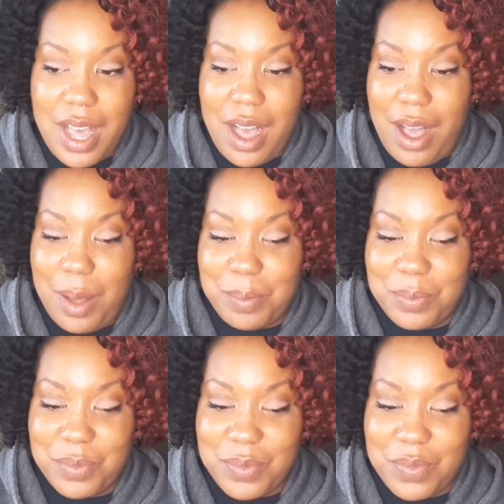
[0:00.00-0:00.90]

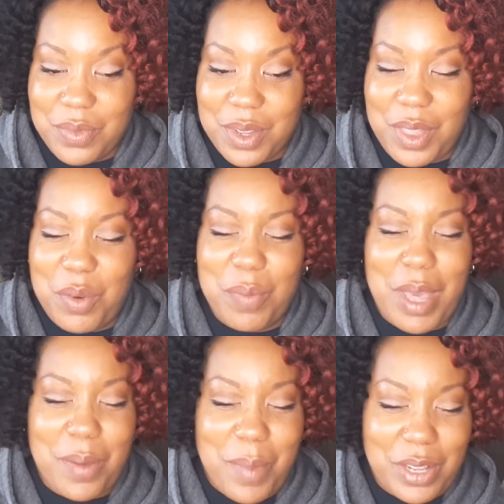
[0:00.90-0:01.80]
They would
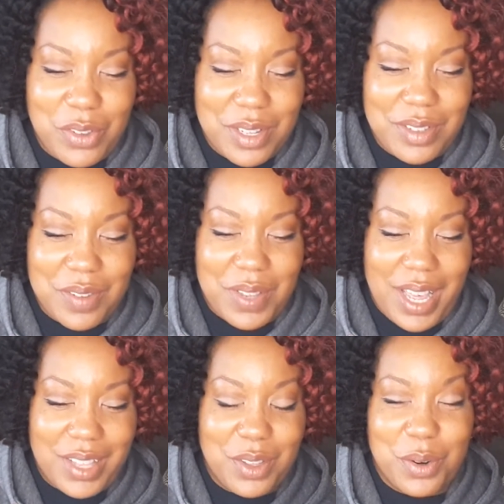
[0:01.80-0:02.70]
make mentions of
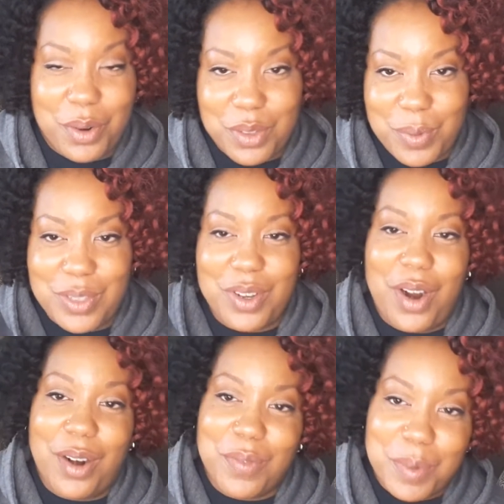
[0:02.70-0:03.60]
like the girls went to
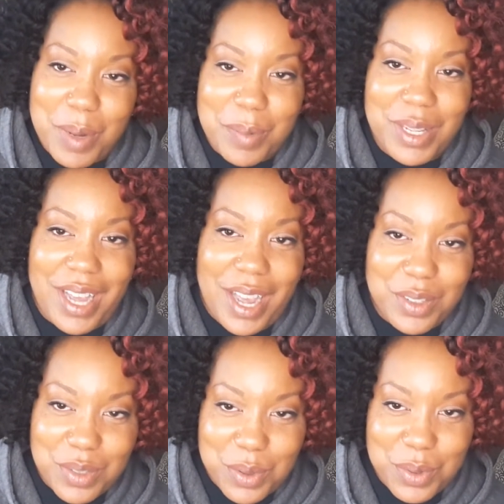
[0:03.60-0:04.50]
Hartford Public High
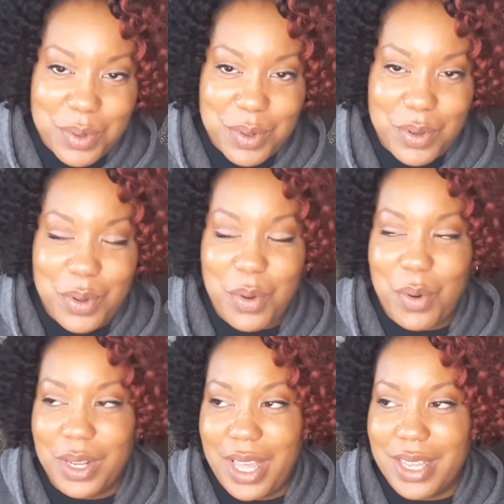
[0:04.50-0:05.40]
School,
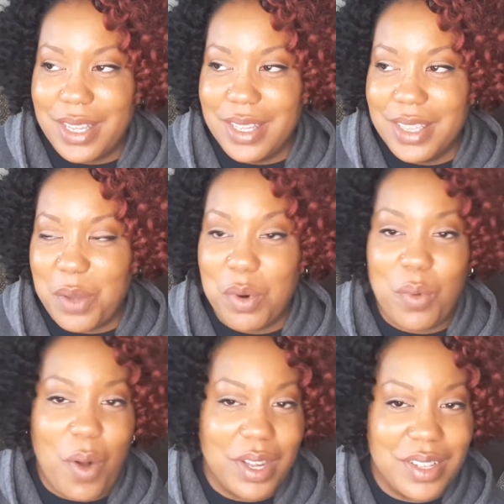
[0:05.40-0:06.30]
or like they were
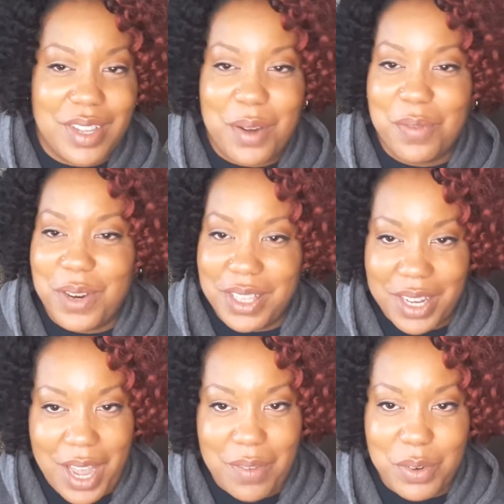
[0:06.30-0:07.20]
walking down
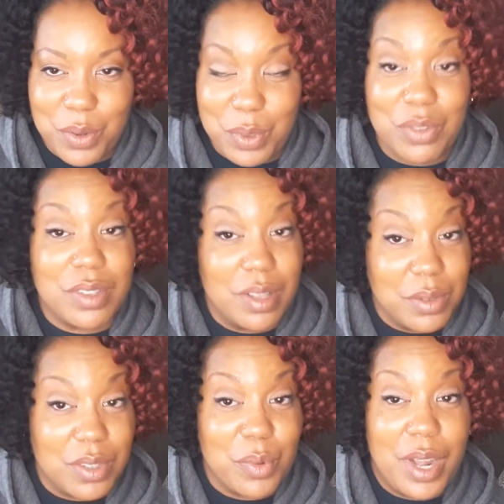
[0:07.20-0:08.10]
Franklin Avenue, which is
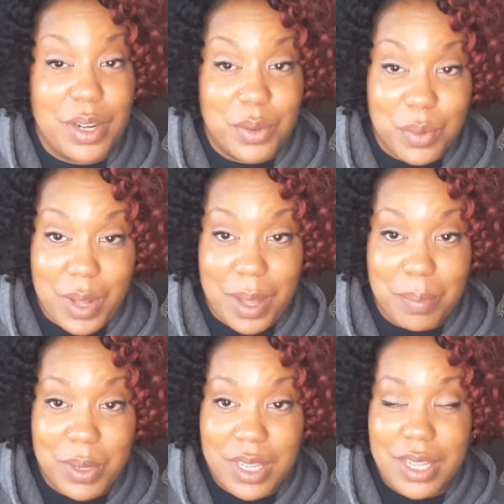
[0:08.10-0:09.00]
close to where I grew
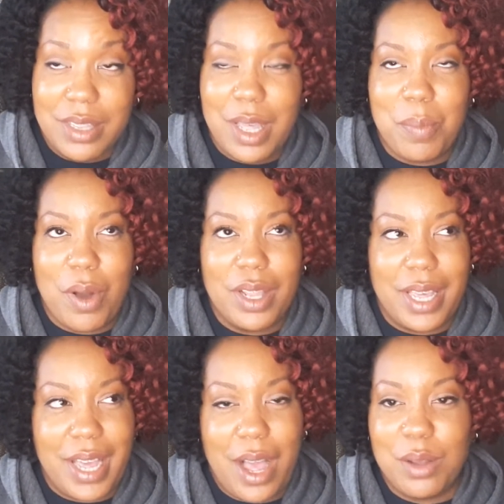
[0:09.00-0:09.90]
up. They bought
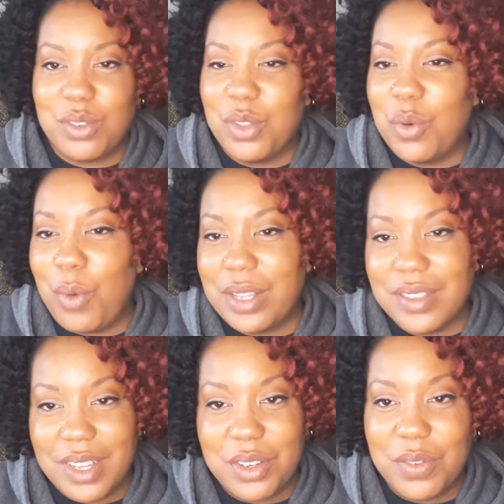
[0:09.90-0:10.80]
like a house on the
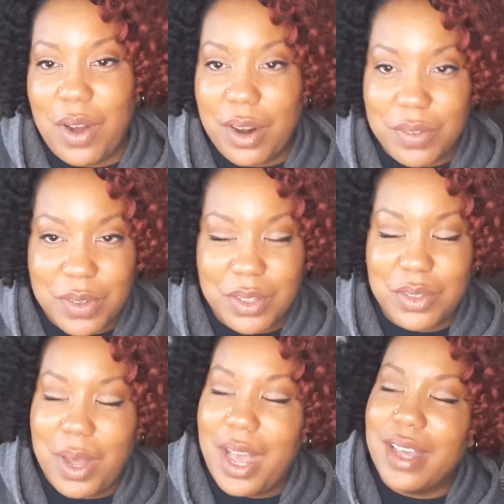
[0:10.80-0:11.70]
west end of Hartford.
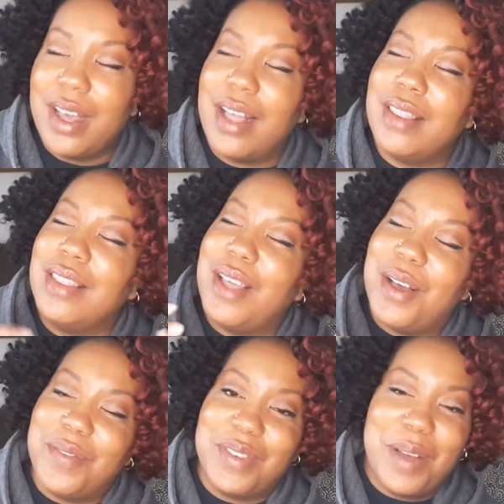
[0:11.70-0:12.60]
So
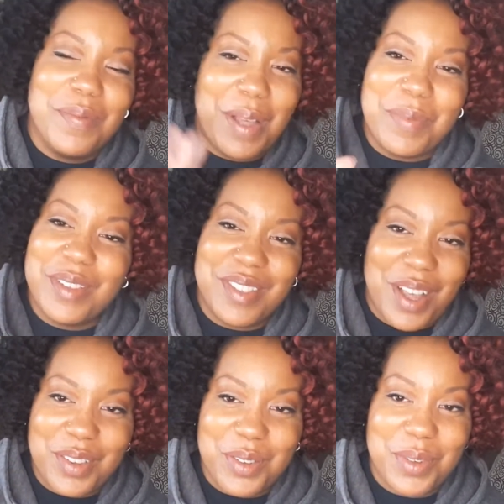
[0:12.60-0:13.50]
I'm
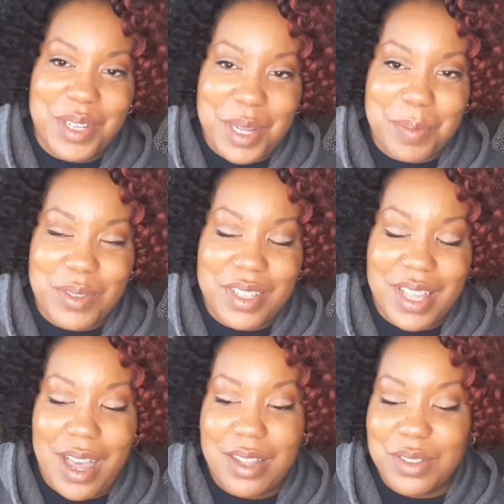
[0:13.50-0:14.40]
nostalgic when it comes to
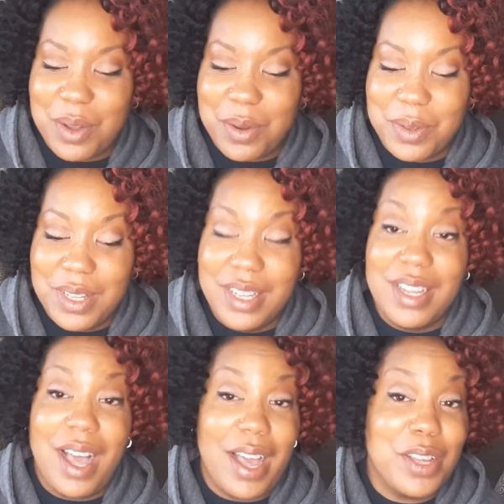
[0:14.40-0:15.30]
that. So
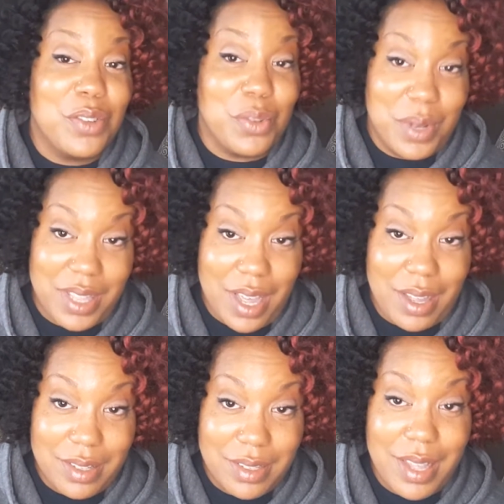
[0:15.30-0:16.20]
I enjoyed
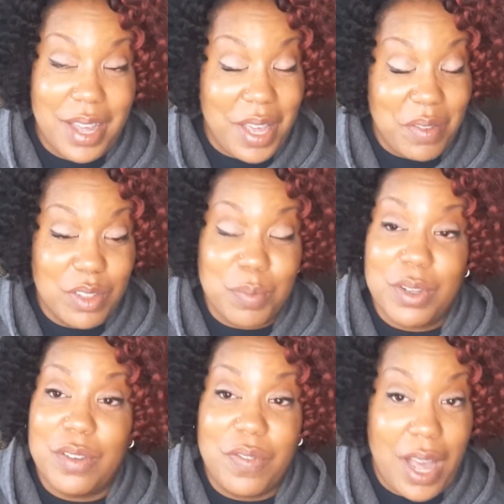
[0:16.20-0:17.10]
that. I gave this
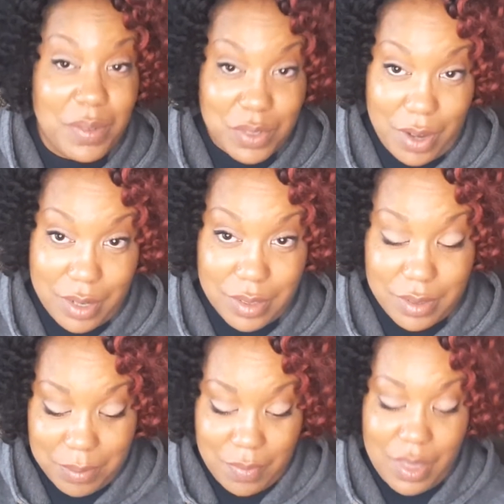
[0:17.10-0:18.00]
book 5 stars.
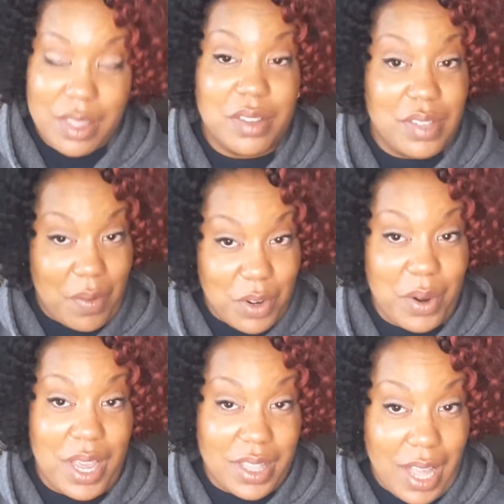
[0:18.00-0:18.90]
The 7 or
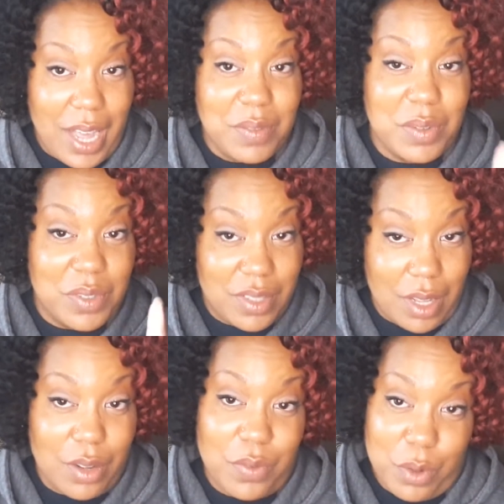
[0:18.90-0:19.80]
8 Lives of
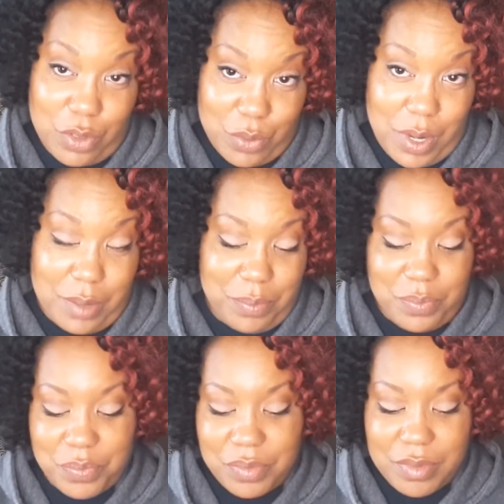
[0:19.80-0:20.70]
Stella Fortuna.
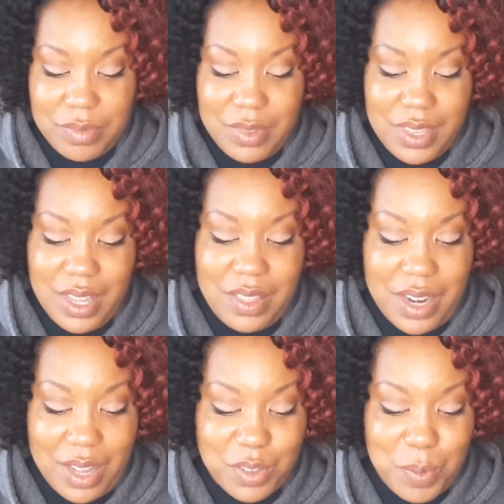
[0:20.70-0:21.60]
The
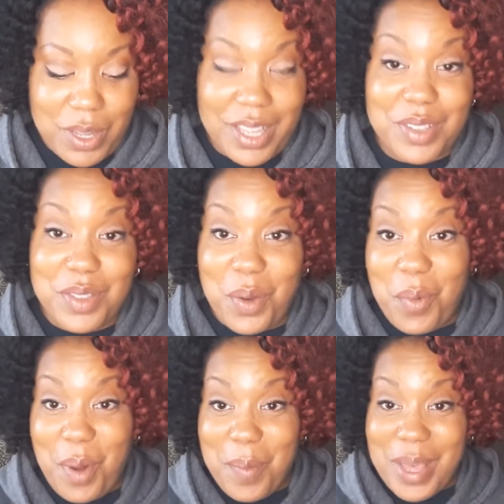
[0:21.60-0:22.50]
next book is The
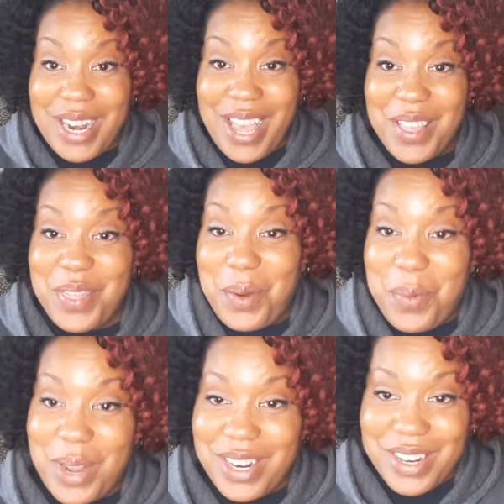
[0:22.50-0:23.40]
Woman in the
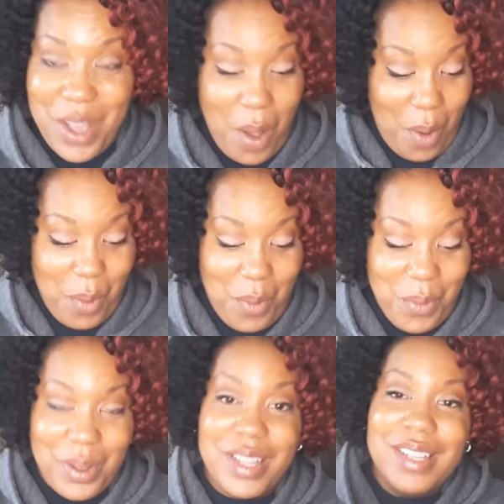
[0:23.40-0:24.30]

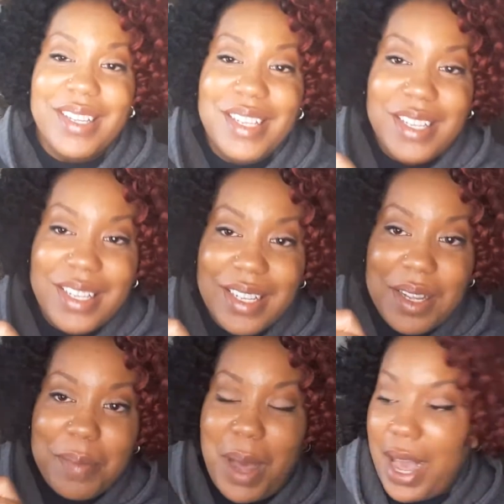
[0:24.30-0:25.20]
Window
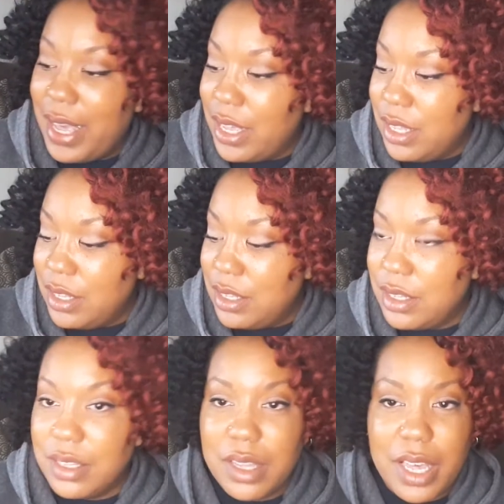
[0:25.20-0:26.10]
by
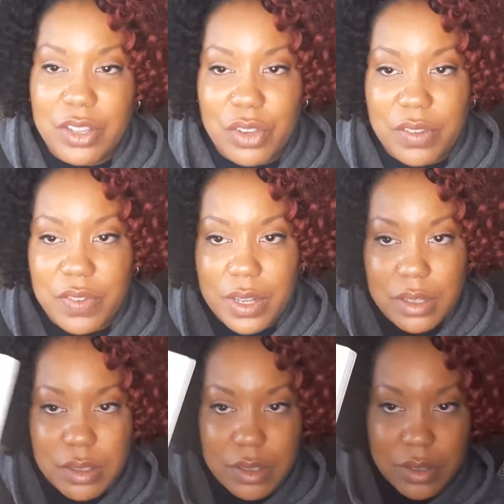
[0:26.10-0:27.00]
AJ Finn.
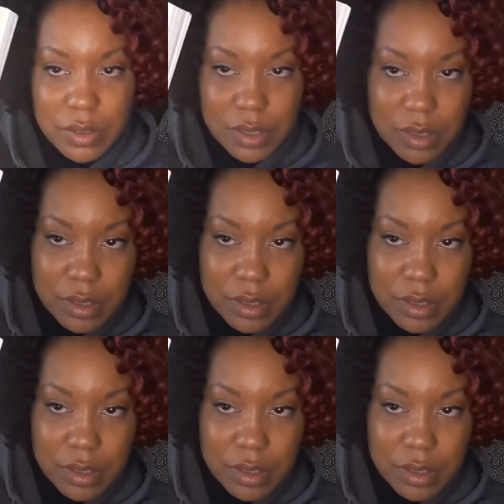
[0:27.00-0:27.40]
Can you see?